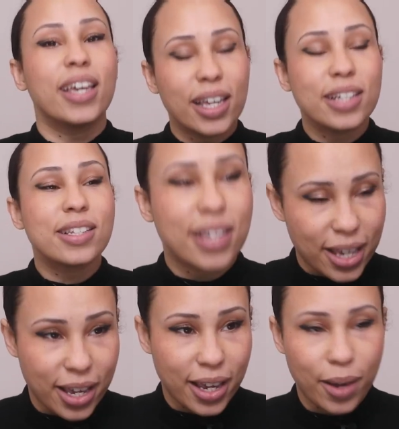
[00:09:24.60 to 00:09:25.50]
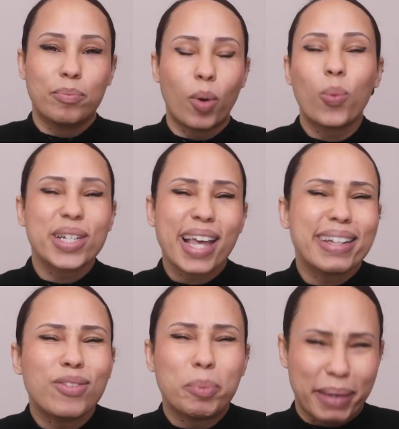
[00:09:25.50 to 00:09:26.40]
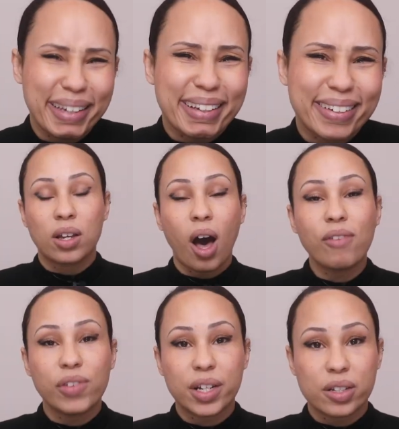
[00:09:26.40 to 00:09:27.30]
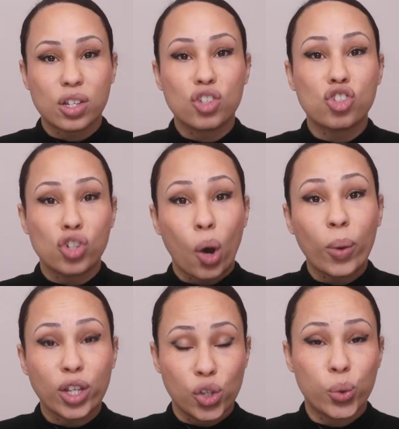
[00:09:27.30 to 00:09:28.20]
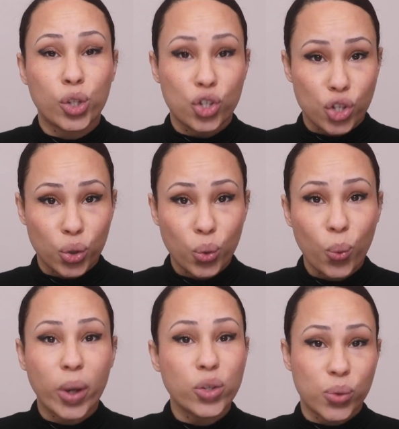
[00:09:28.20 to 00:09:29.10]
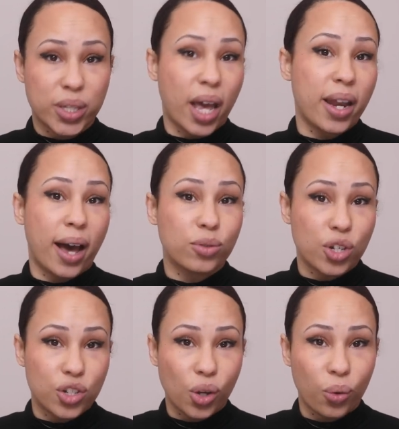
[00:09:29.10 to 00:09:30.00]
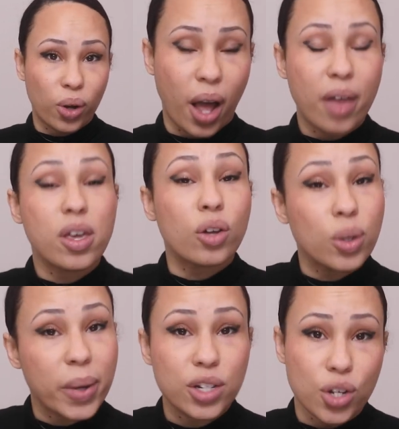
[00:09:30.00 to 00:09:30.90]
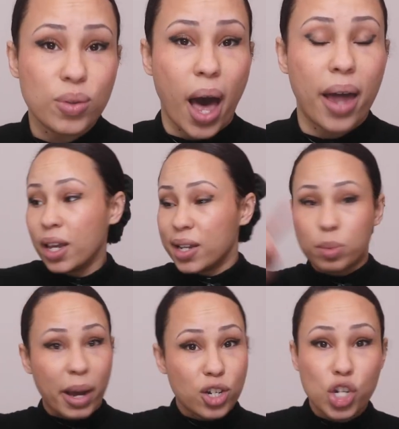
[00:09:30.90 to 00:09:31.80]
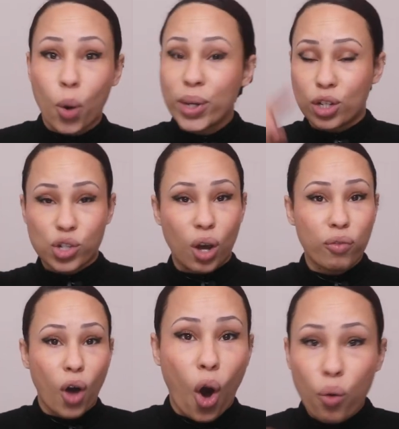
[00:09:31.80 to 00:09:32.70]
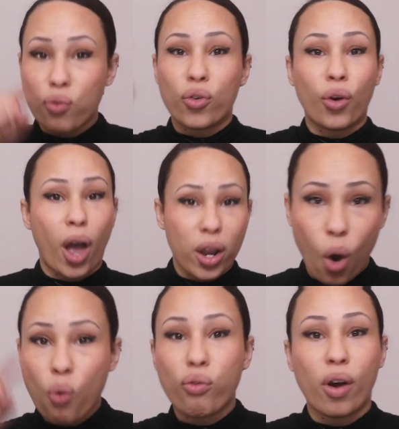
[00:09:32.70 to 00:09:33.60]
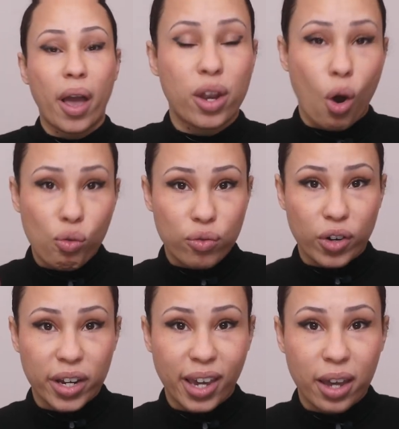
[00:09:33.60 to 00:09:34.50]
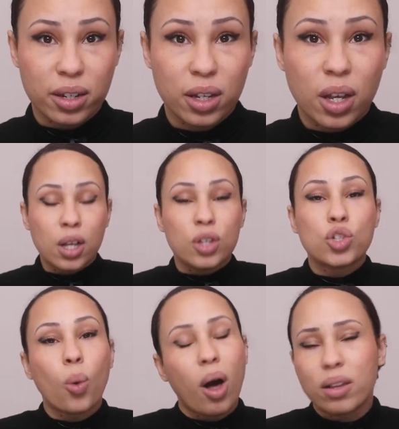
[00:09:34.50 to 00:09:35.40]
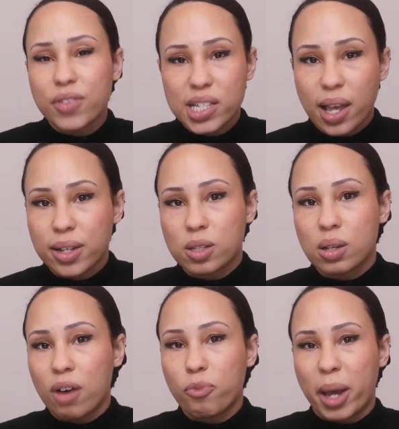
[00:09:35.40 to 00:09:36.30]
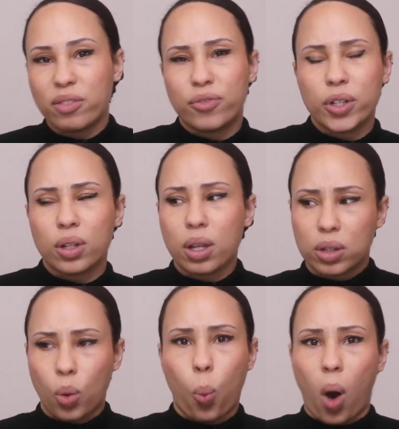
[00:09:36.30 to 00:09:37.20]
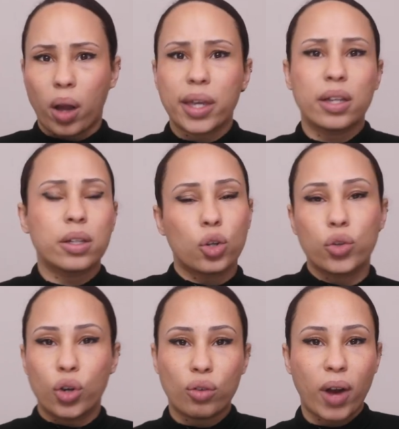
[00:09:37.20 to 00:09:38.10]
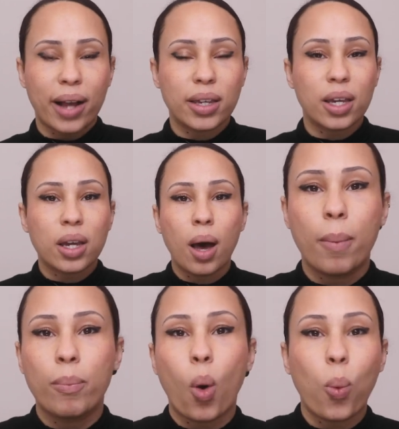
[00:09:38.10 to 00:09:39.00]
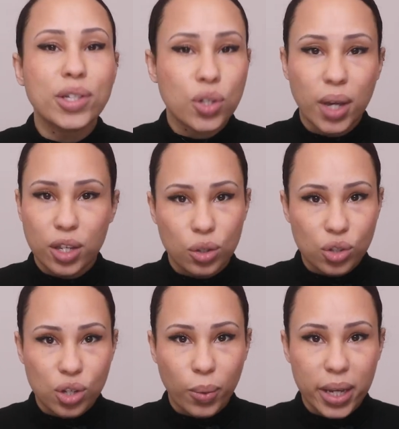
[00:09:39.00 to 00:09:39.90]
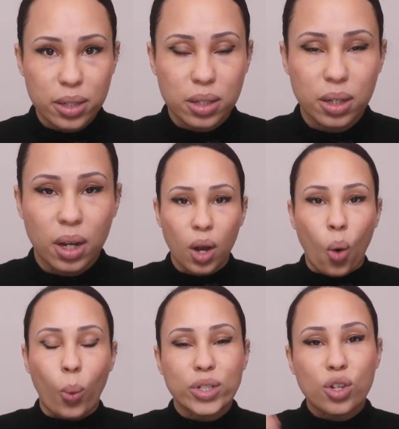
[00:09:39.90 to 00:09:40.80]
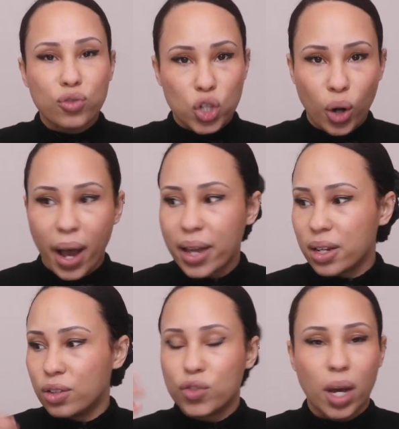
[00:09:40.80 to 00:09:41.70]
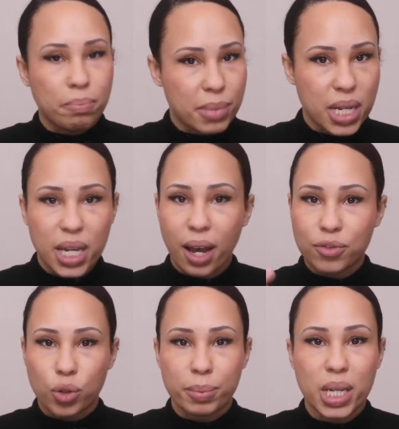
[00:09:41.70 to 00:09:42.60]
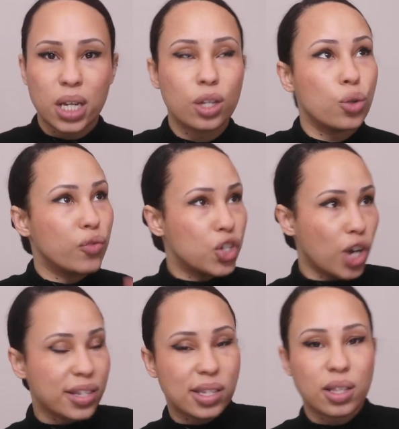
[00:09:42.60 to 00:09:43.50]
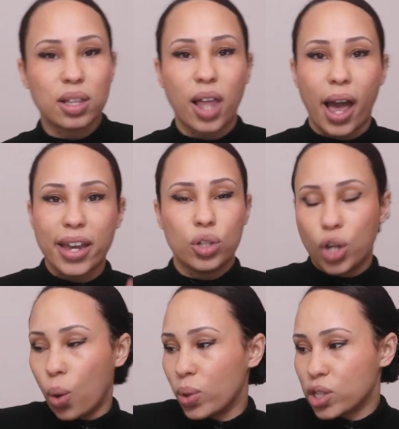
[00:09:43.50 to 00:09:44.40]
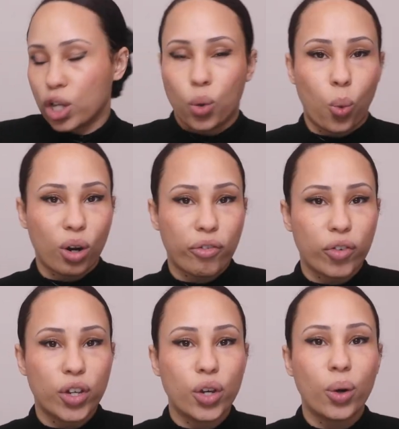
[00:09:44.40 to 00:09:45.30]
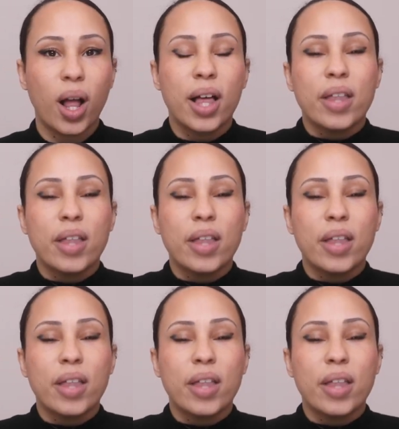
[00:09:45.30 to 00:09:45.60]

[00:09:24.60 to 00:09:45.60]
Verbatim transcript: is key. But what does that even mean? Confidence is knowing you can do what you set out to do. And the only way to do that is by showing yourself over and over and over again. So all of this lighting stuff might feel a little wonky, a little nerve wracking, but once you get used to it, once you've tried and you've done meeting after meeting, you've adjusted the light, you know what's gonna work for you,